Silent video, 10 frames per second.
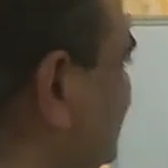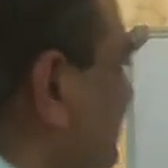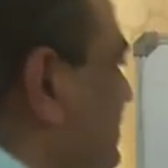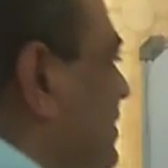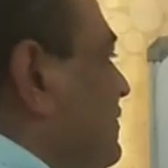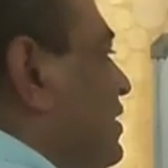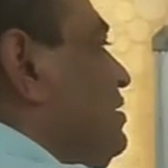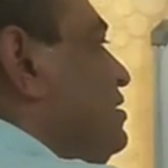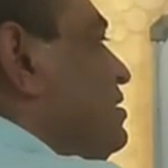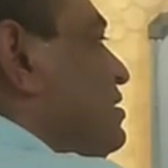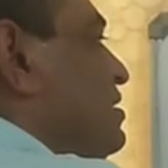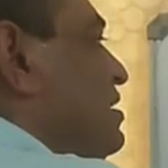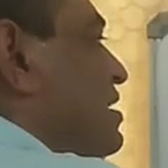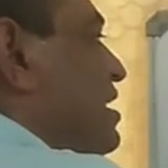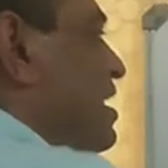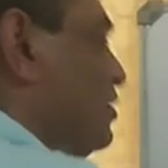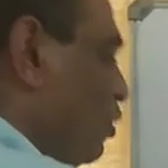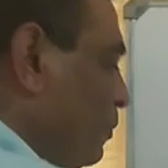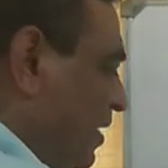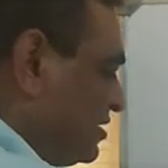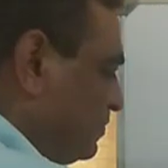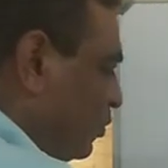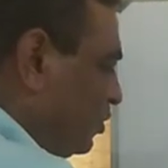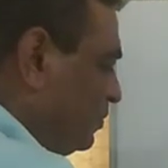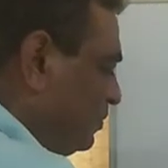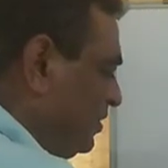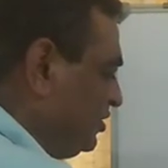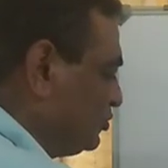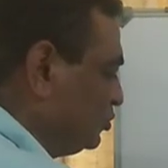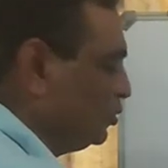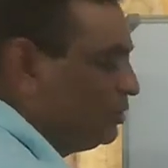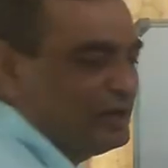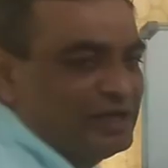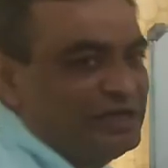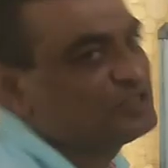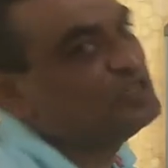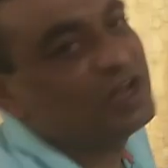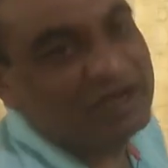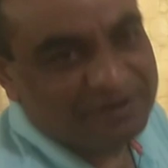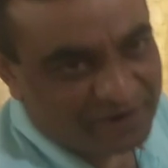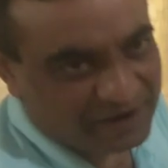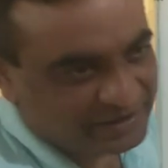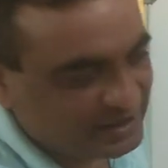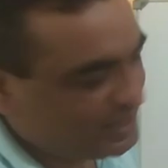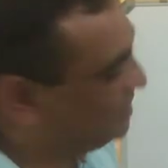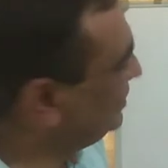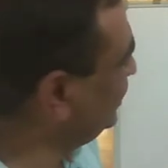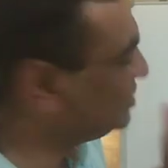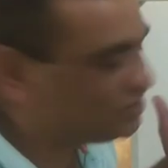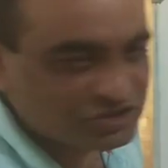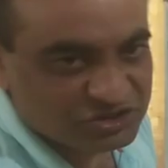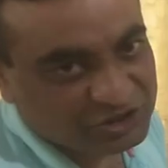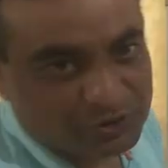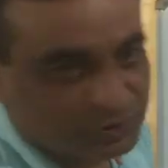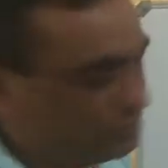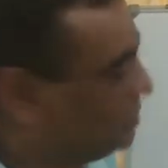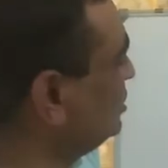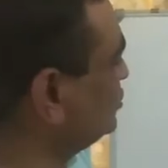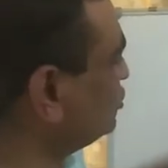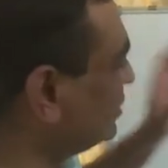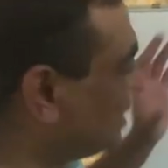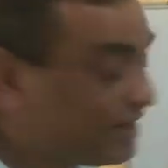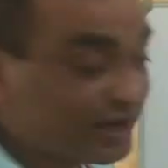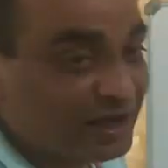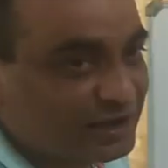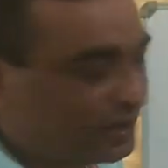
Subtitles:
say P1, and complex pole P2 is nullified and it is 0. So the net angle